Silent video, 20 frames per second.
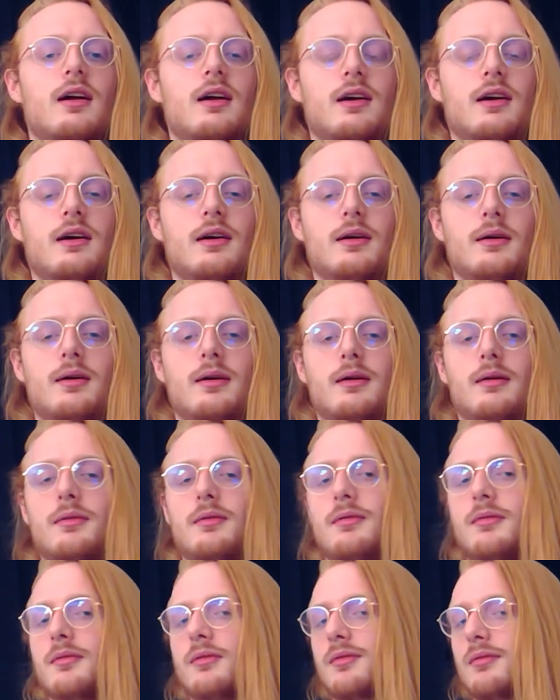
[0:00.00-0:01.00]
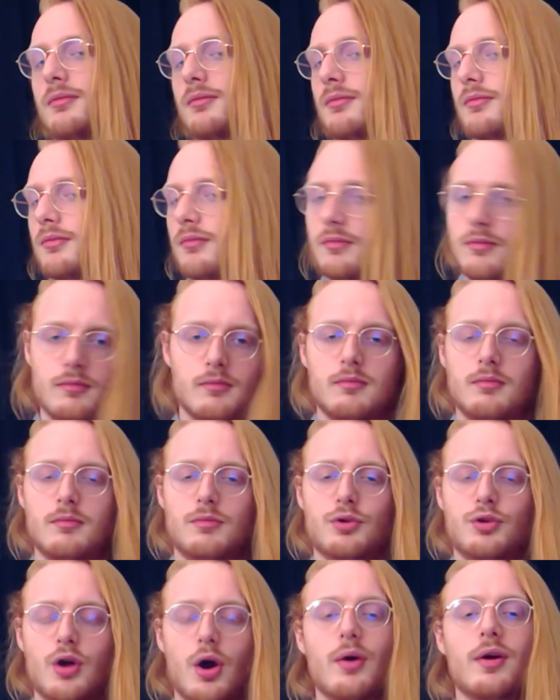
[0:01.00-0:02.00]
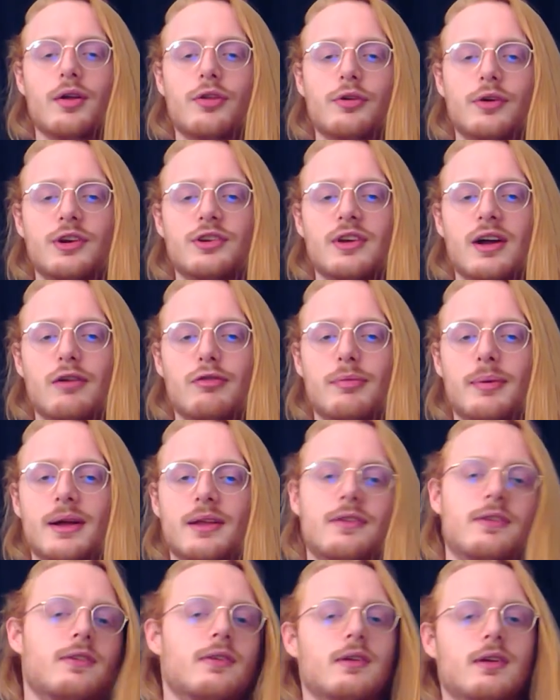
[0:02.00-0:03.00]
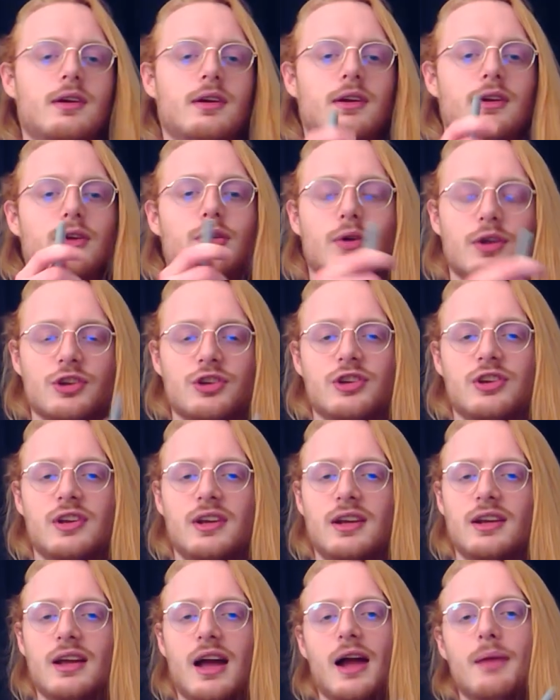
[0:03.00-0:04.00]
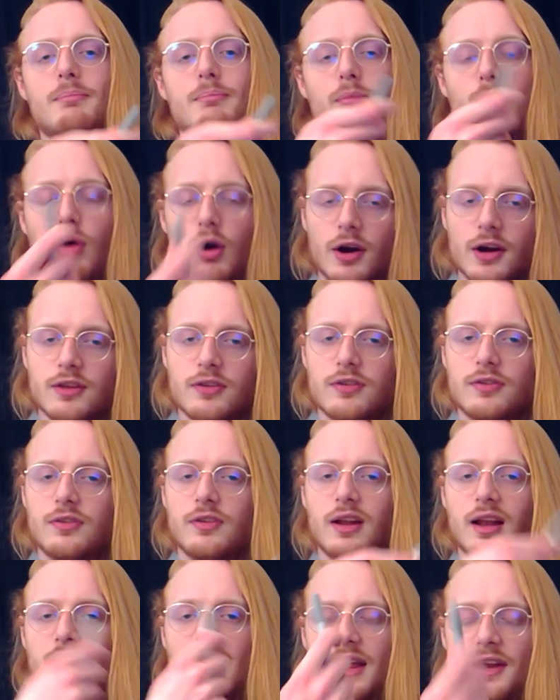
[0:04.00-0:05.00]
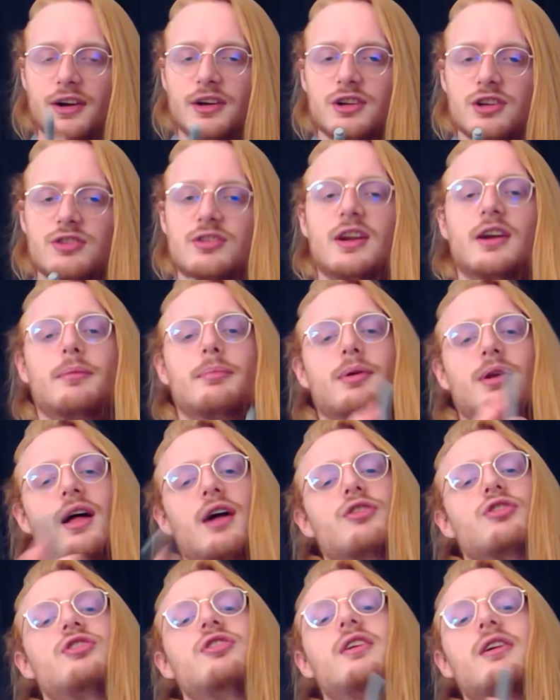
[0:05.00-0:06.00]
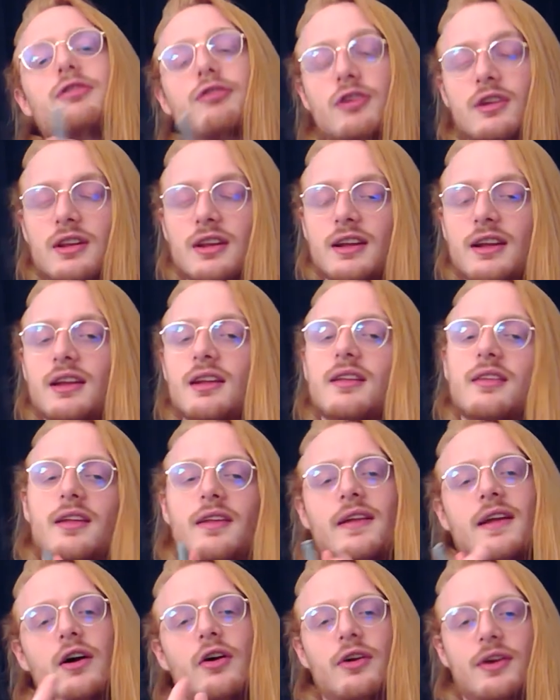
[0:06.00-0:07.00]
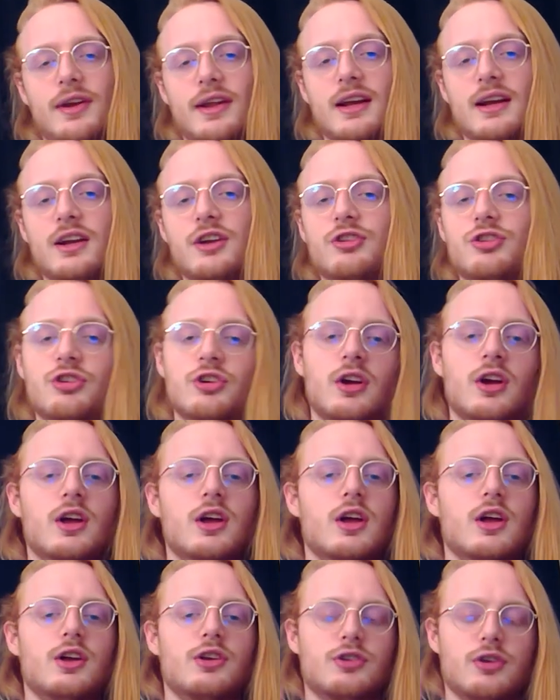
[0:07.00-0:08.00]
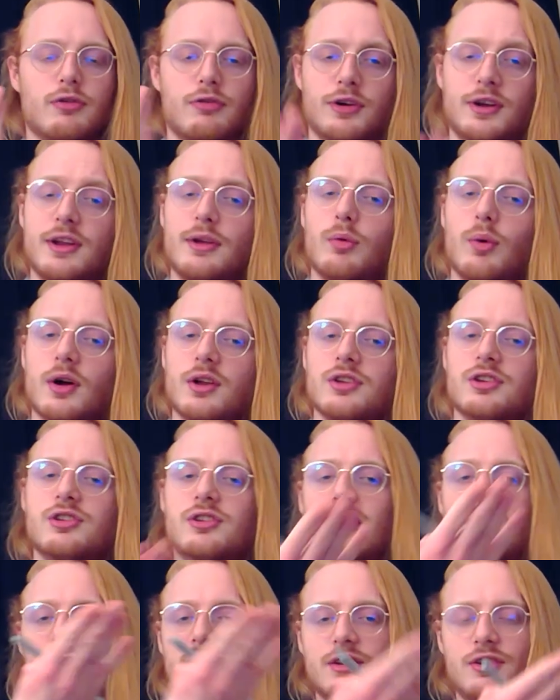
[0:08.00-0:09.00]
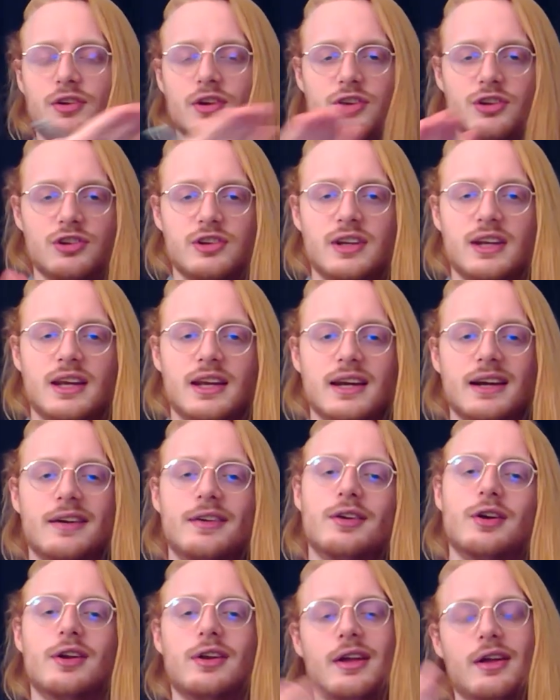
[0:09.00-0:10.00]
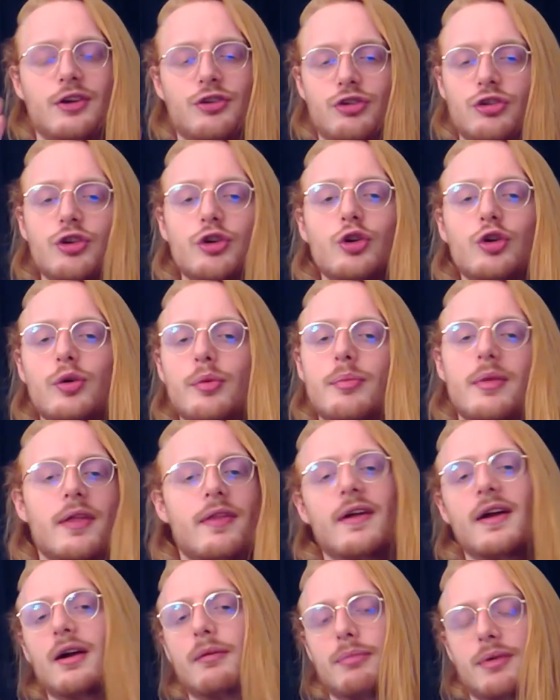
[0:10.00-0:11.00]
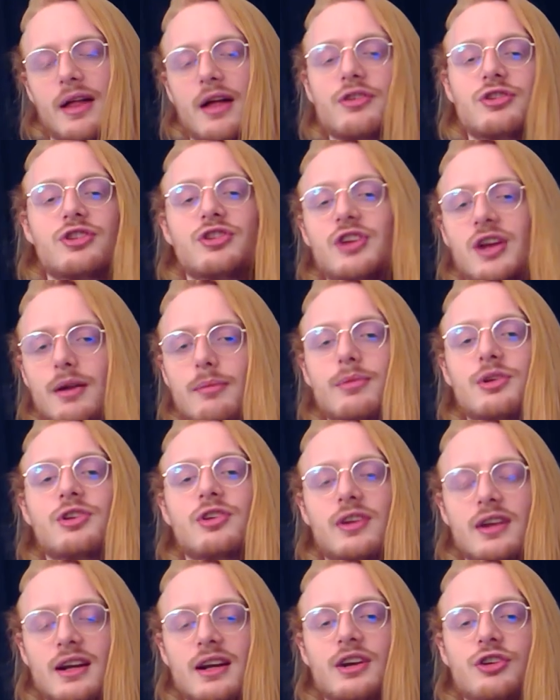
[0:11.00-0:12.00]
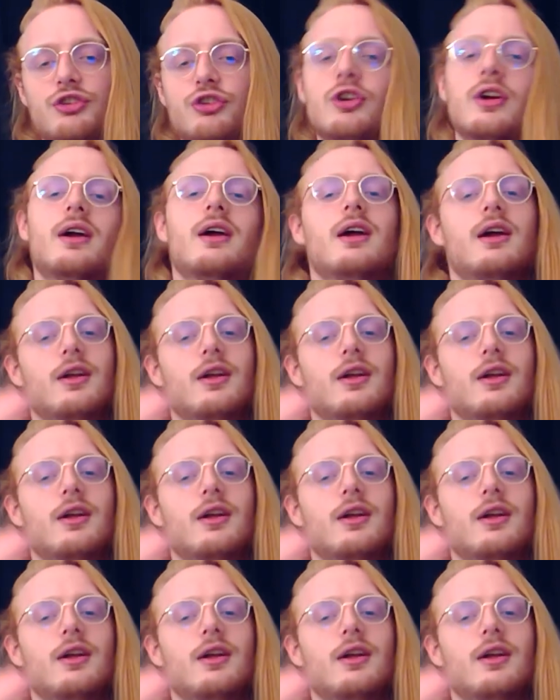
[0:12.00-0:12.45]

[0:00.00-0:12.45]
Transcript: Going through this alphabet, you can see I marked the letters that are pronounced differently than they are in English. So for the ones that you can see here, you can assume that they are pronounced the same as in English.